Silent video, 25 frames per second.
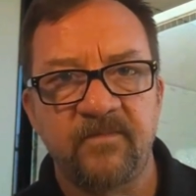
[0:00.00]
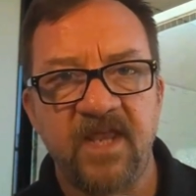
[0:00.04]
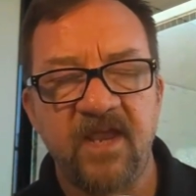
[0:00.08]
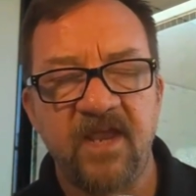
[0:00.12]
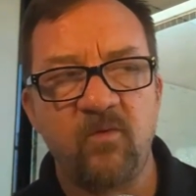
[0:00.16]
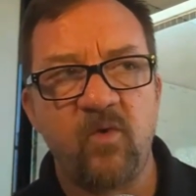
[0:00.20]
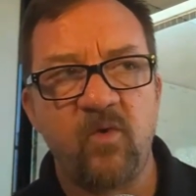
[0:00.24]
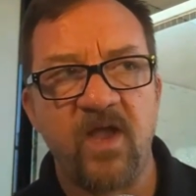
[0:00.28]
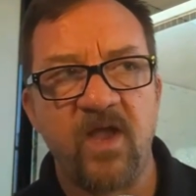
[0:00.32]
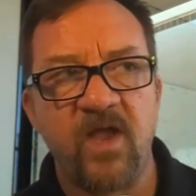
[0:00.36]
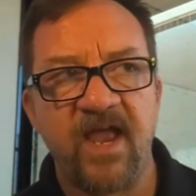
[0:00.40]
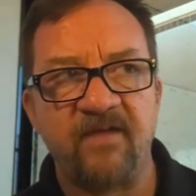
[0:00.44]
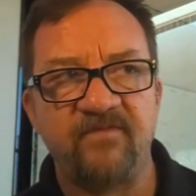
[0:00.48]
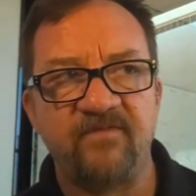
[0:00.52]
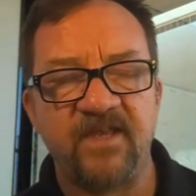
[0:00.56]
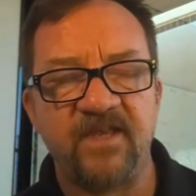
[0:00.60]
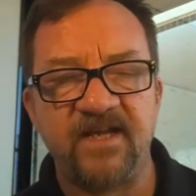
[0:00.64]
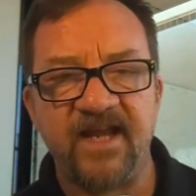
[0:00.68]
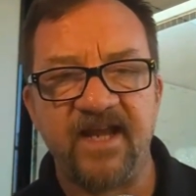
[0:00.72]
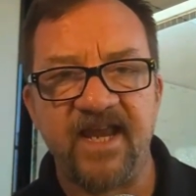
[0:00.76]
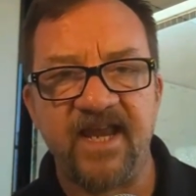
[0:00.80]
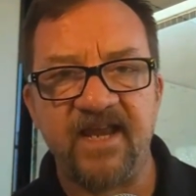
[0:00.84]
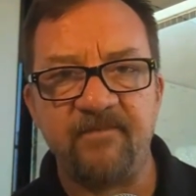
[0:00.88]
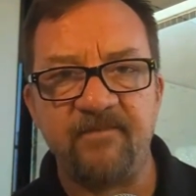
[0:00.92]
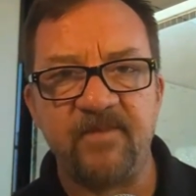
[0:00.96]
It will have the
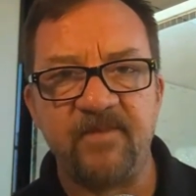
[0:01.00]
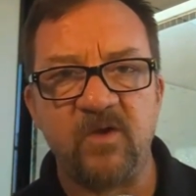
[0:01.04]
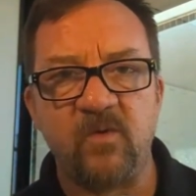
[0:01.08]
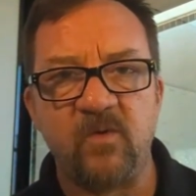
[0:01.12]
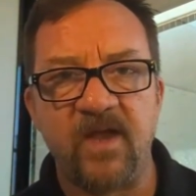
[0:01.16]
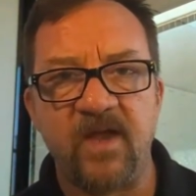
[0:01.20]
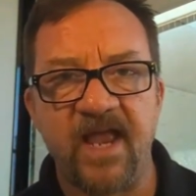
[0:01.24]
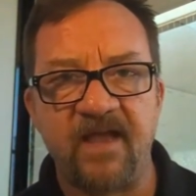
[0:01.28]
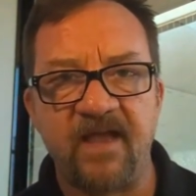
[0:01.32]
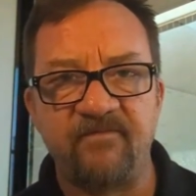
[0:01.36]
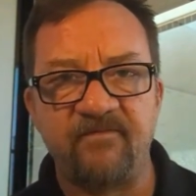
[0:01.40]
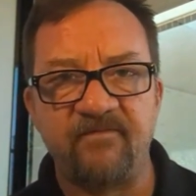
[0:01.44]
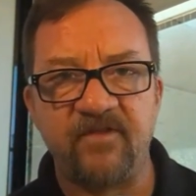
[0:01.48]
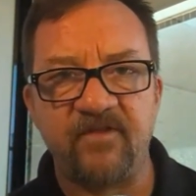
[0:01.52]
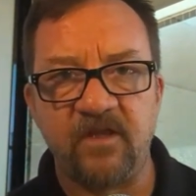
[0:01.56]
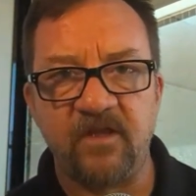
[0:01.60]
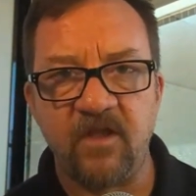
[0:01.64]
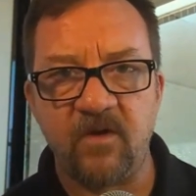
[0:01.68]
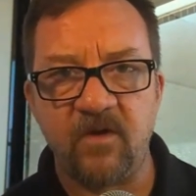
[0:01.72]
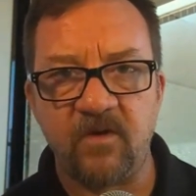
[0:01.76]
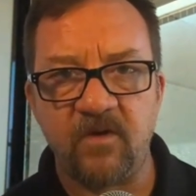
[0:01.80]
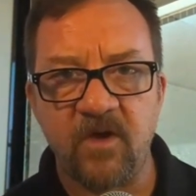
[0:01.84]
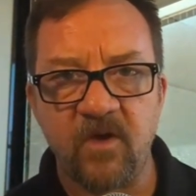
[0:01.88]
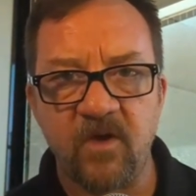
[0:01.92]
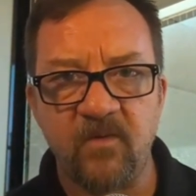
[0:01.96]
name, it will have the
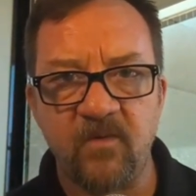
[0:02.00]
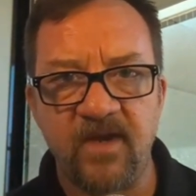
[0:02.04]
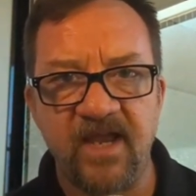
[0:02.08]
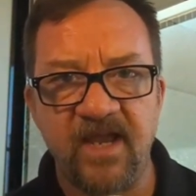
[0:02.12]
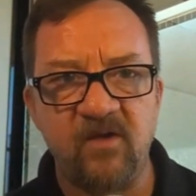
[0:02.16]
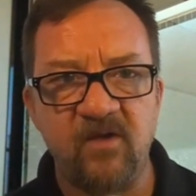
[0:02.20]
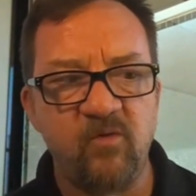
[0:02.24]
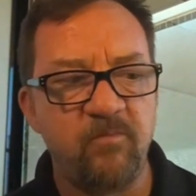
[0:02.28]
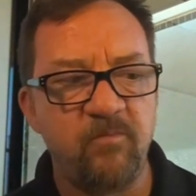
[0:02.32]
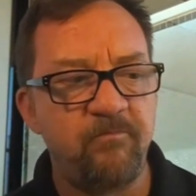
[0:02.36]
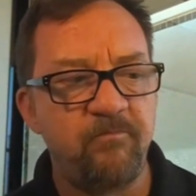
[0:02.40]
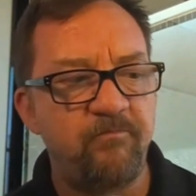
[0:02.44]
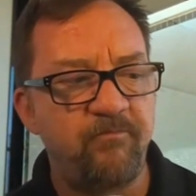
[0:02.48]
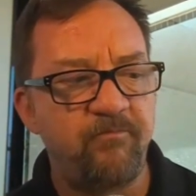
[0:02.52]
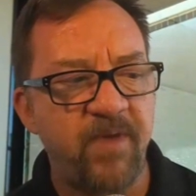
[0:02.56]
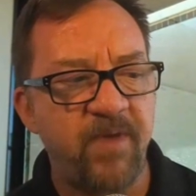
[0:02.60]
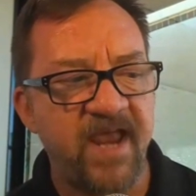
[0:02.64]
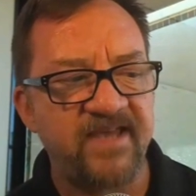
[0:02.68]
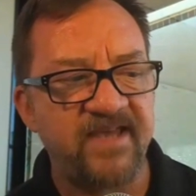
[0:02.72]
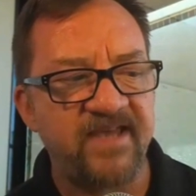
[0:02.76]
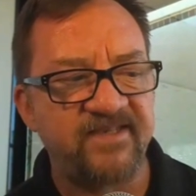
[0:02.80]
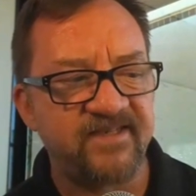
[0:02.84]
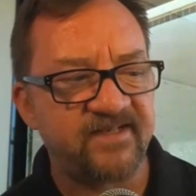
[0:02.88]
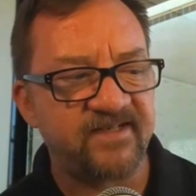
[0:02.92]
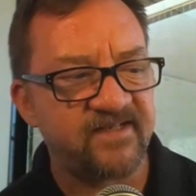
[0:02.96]
logo, it'll
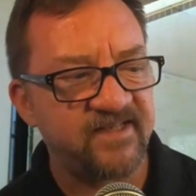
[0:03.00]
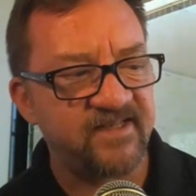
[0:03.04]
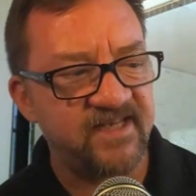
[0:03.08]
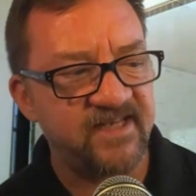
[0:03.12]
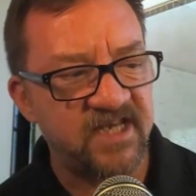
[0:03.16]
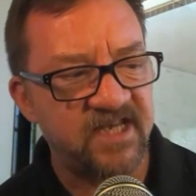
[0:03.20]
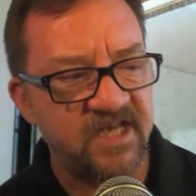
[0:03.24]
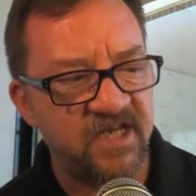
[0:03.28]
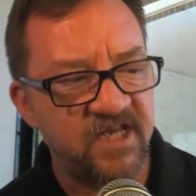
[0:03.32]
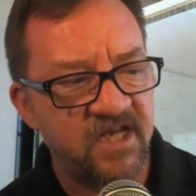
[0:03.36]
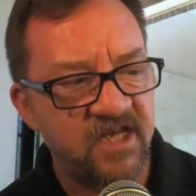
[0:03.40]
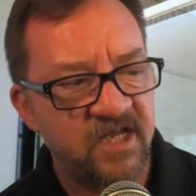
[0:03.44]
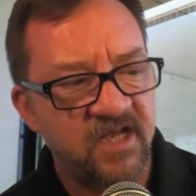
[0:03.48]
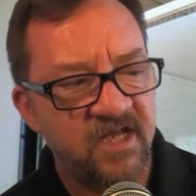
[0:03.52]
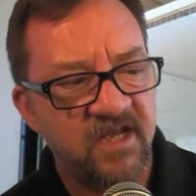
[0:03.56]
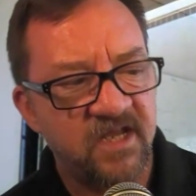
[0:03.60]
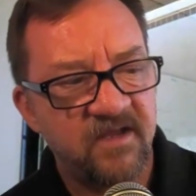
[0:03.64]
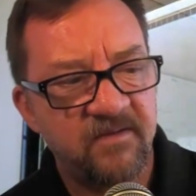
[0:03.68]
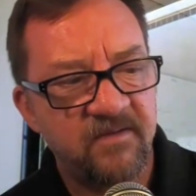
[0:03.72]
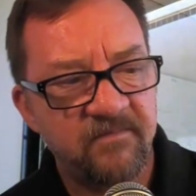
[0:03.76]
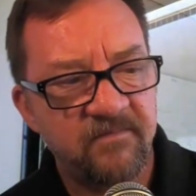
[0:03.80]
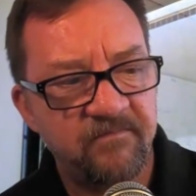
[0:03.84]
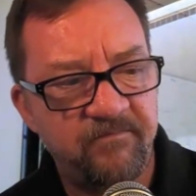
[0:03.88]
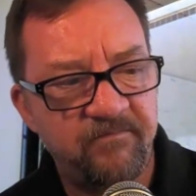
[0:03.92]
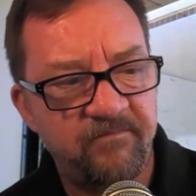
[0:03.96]
basically
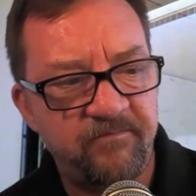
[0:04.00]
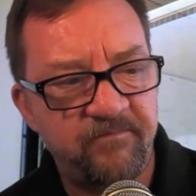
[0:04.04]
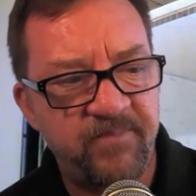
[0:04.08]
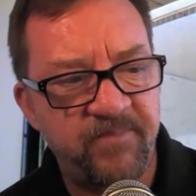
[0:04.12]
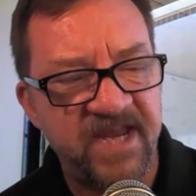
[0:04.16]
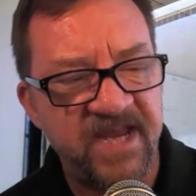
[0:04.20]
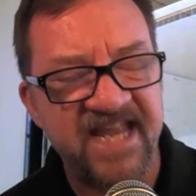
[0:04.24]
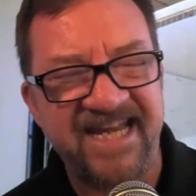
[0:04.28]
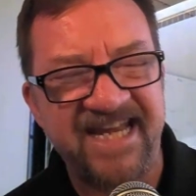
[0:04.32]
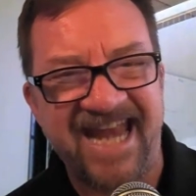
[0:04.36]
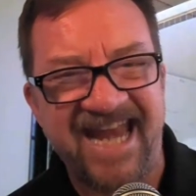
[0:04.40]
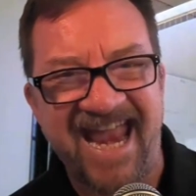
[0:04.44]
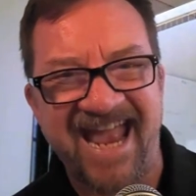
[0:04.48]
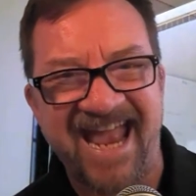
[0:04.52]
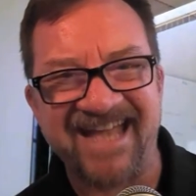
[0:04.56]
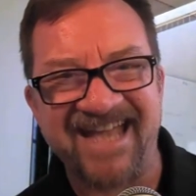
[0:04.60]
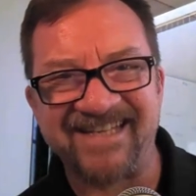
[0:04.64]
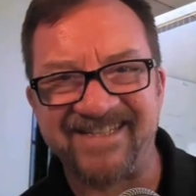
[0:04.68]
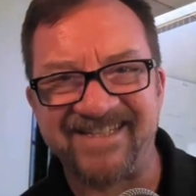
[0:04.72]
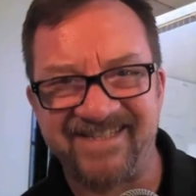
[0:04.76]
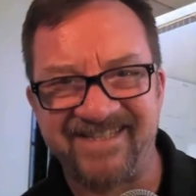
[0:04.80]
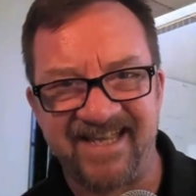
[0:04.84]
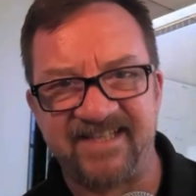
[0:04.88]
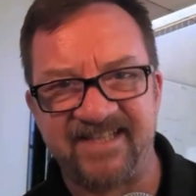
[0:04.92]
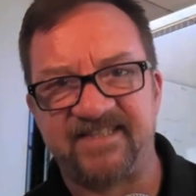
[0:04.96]
be an
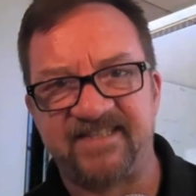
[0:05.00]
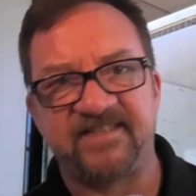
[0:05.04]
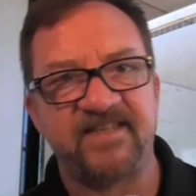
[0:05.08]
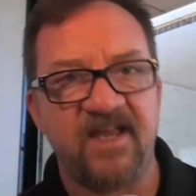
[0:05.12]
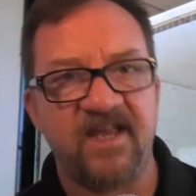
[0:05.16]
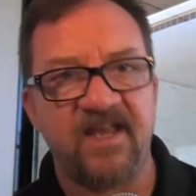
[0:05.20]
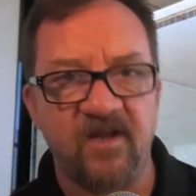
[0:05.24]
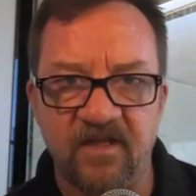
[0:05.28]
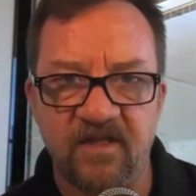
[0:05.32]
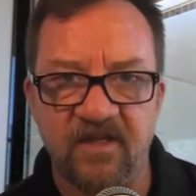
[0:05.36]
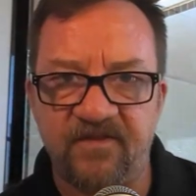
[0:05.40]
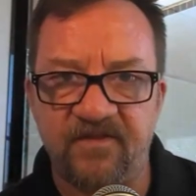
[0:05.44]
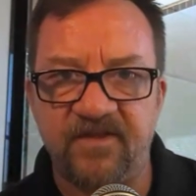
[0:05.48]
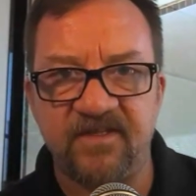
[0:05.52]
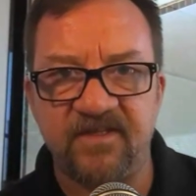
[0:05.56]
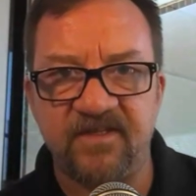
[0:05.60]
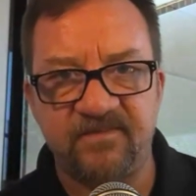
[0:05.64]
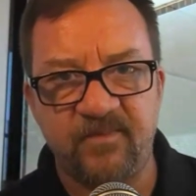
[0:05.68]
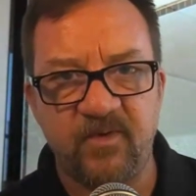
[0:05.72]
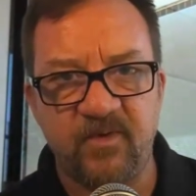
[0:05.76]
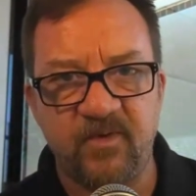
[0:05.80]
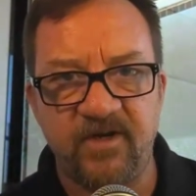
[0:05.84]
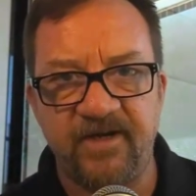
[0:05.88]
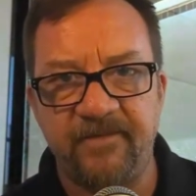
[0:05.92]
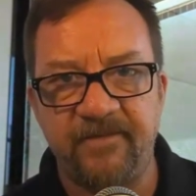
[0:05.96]
asset sale at this
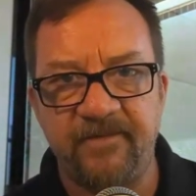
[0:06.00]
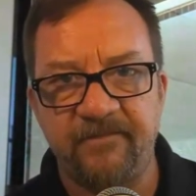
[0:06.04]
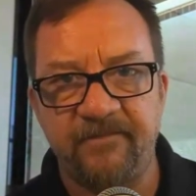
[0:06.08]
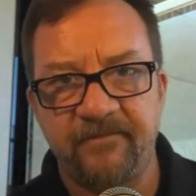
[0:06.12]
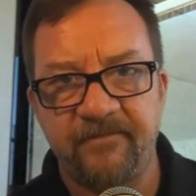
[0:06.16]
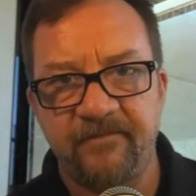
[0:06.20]
point.